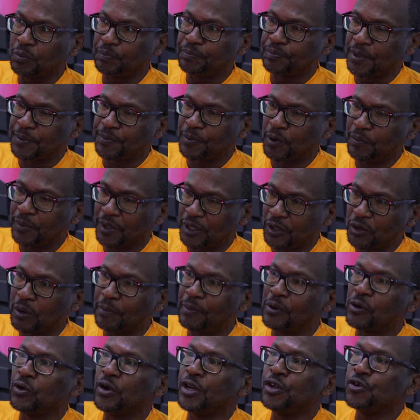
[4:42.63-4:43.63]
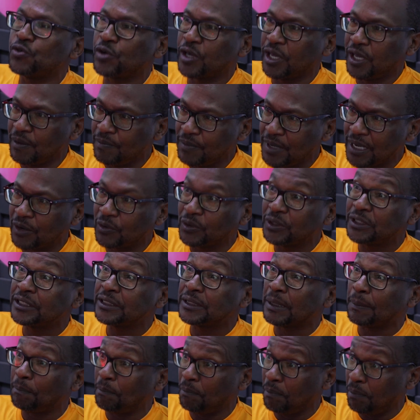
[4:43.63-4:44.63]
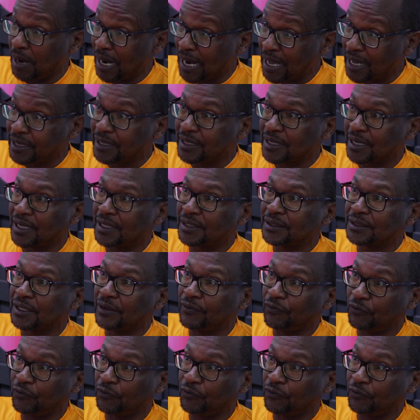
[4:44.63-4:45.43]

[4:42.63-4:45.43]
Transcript: People may know about leukemia, which is a blood cancer,